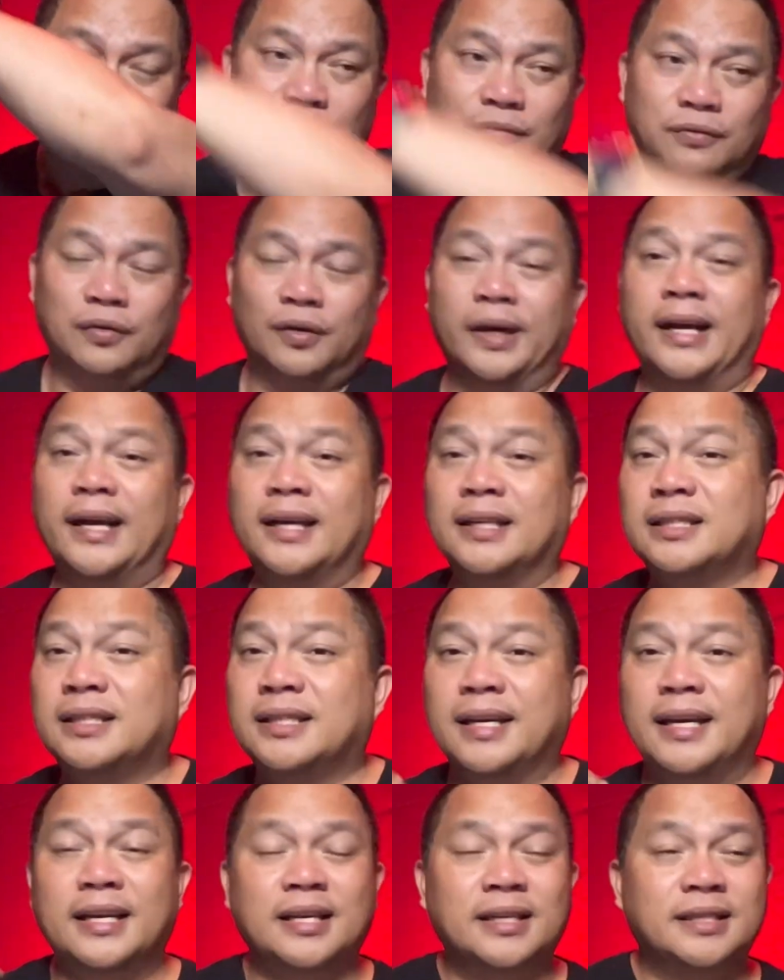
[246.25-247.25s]

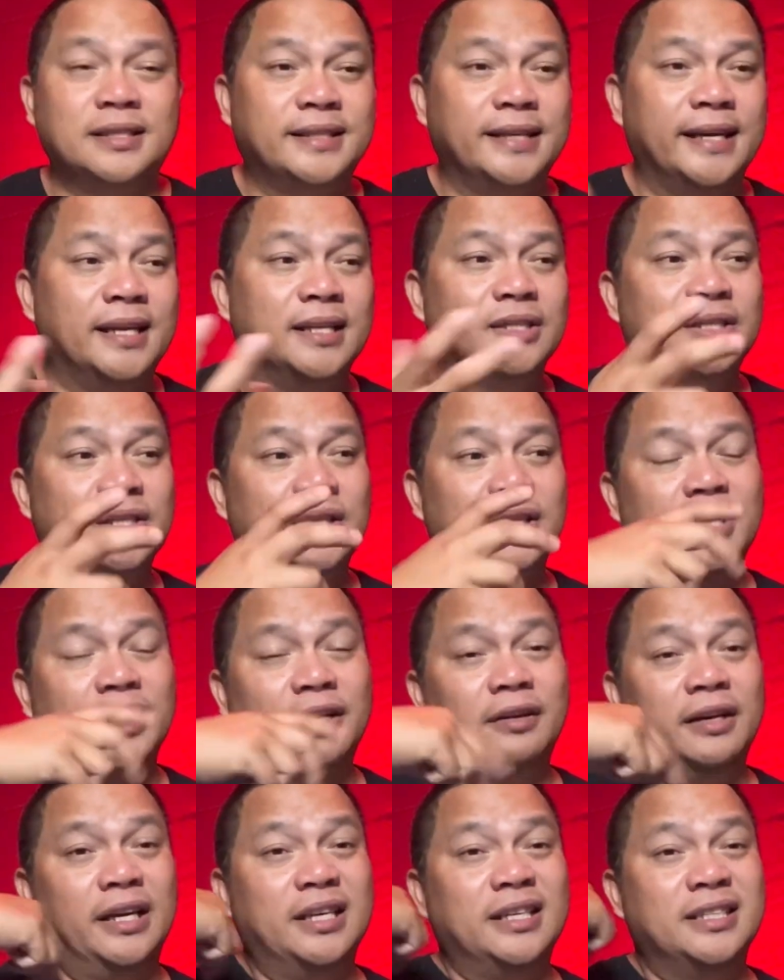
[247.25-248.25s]
in the sense that there
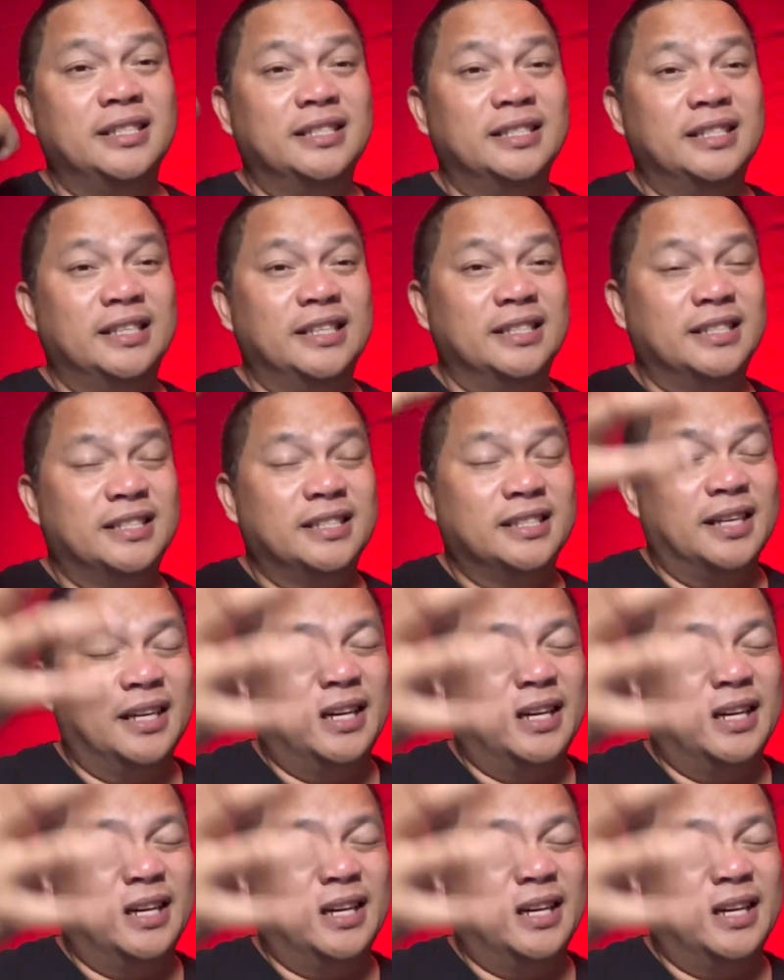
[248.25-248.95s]
is this